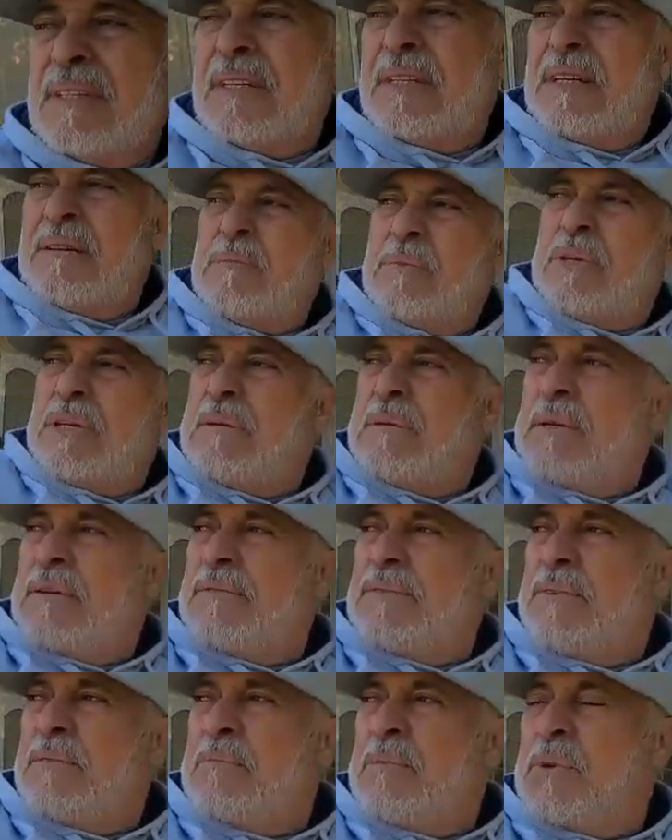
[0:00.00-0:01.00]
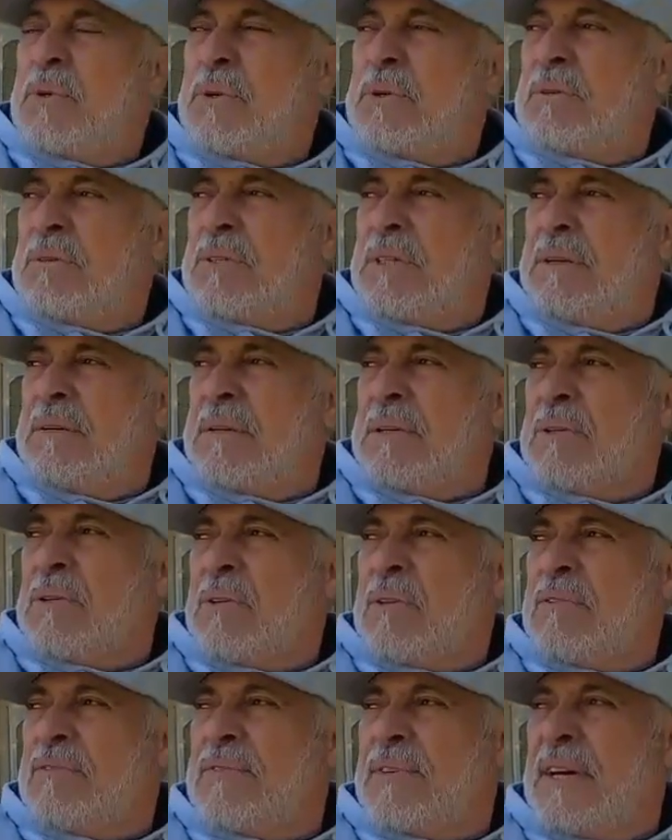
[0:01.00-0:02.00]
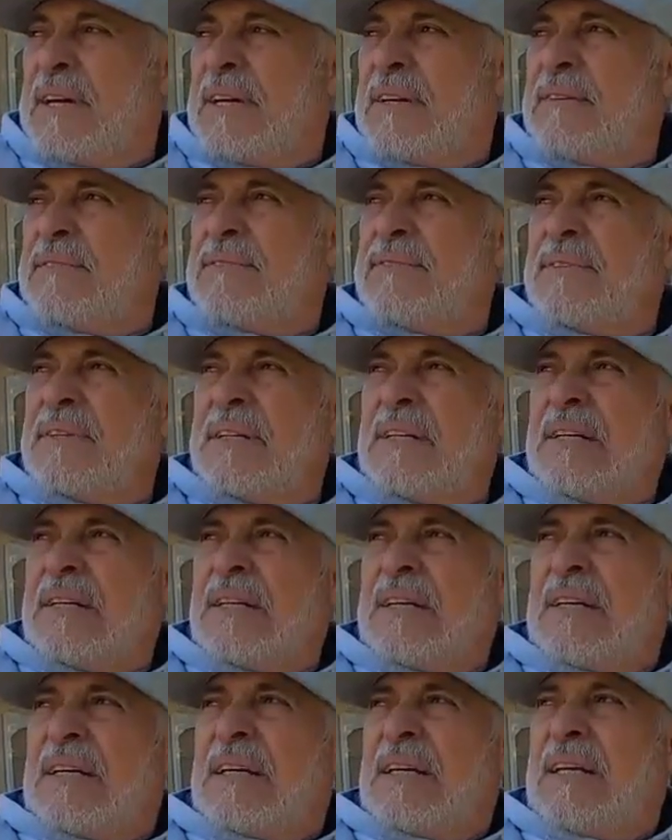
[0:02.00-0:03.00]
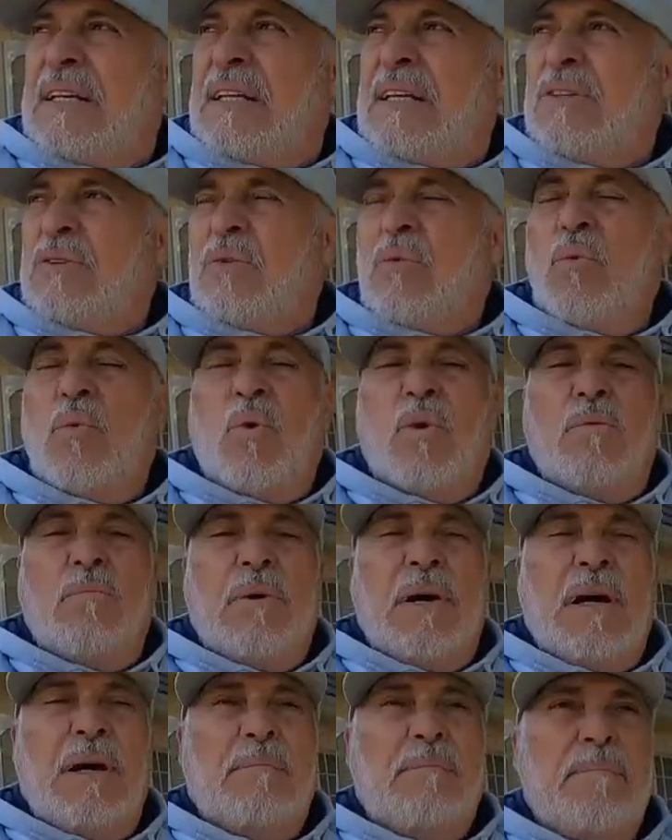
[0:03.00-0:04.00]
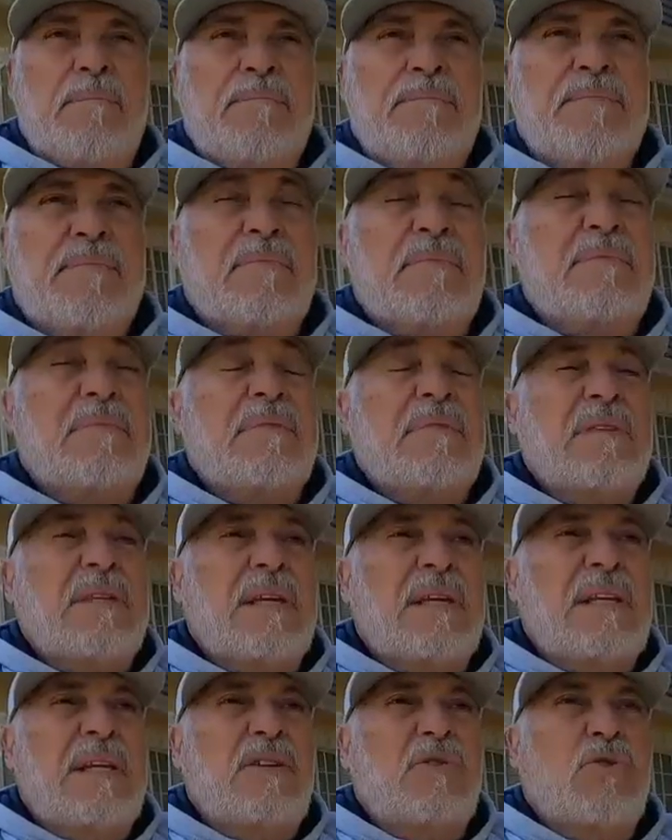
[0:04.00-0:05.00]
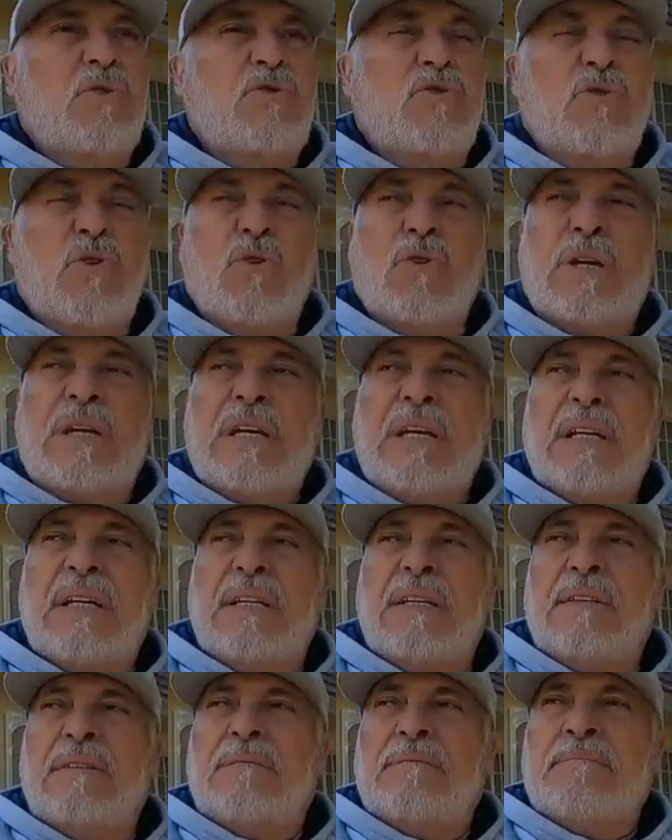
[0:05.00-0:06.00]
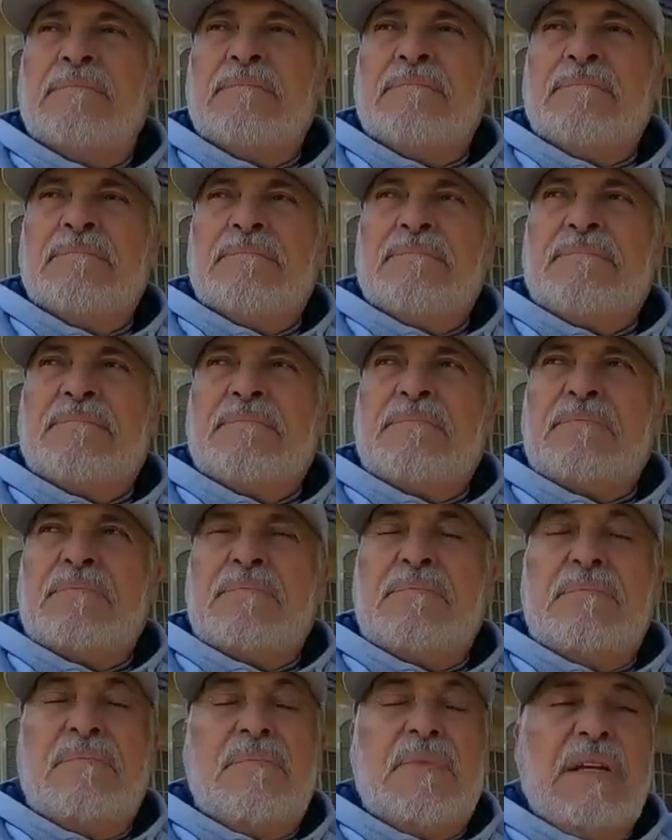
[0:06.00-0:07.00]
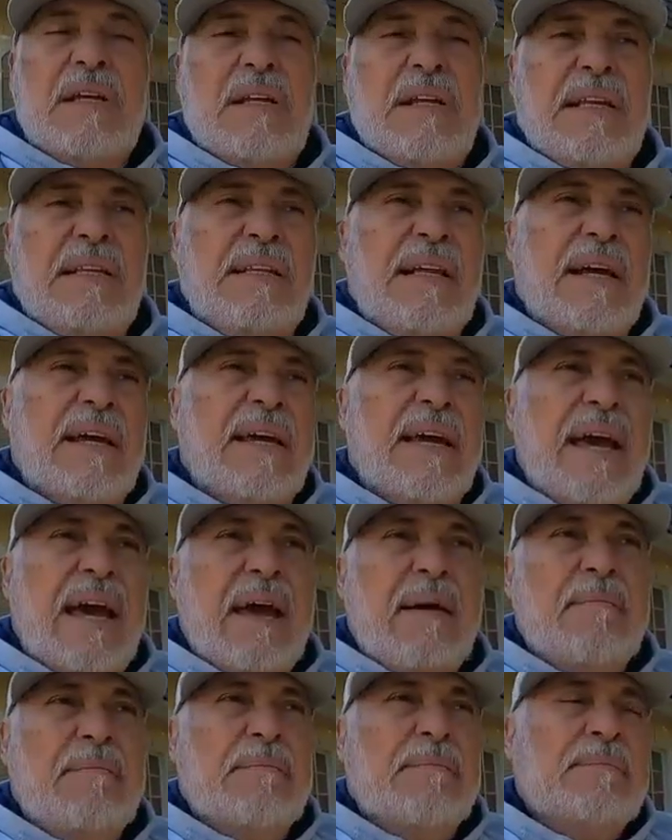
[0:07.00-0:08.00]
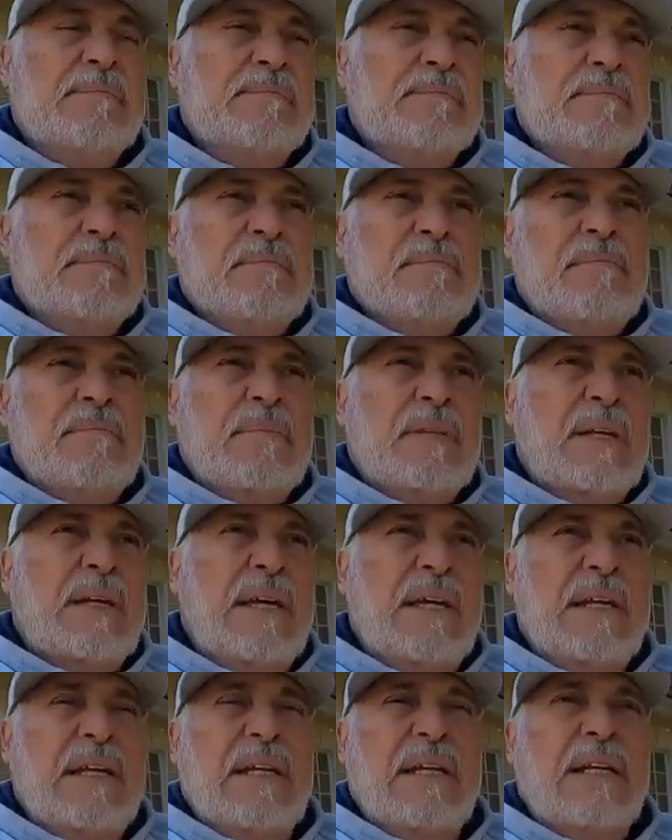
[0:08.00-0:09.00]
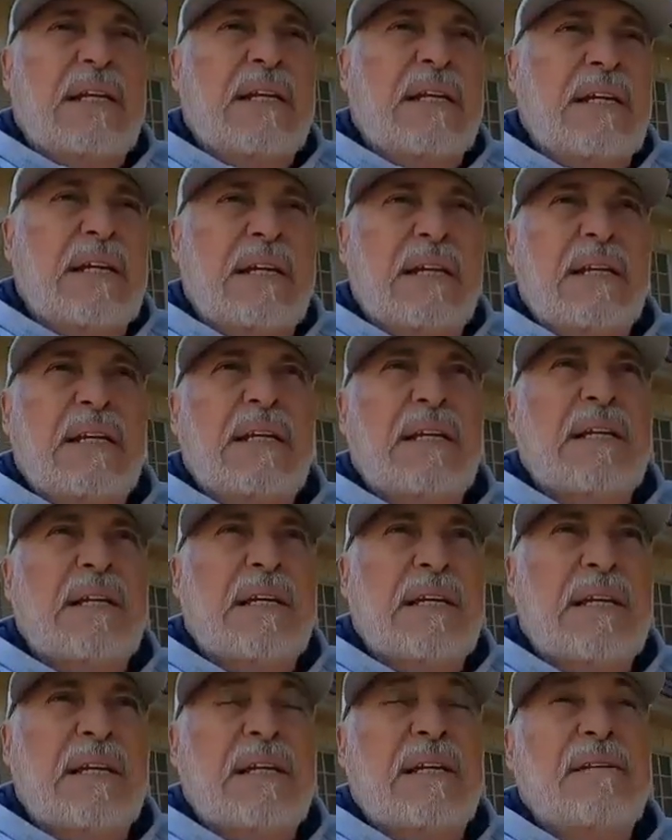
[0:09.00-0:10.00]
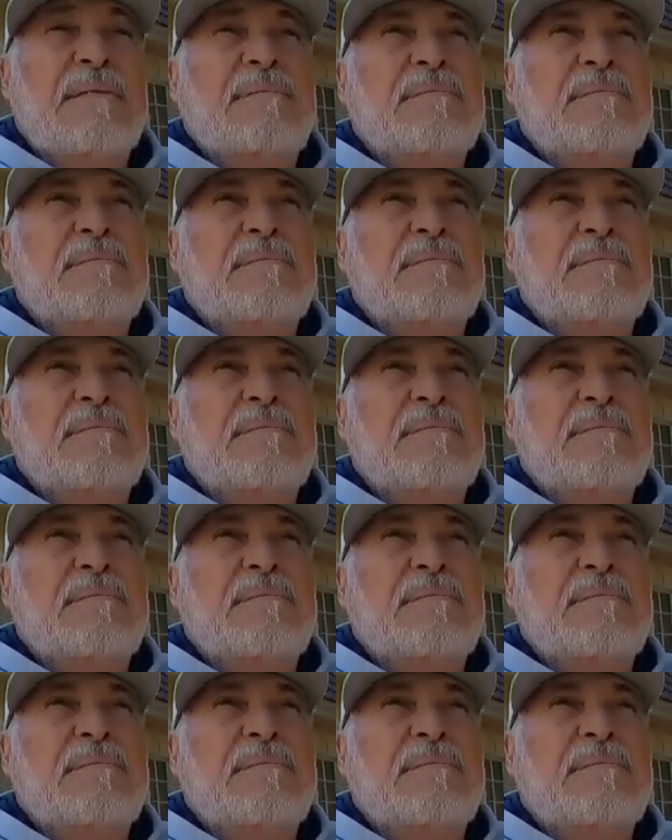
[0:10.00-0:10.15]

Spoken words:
I'm gonna give it a few more, give it another 5. It needs to warm up, it needs to soak in, and let that cam hit it and hit it and hit it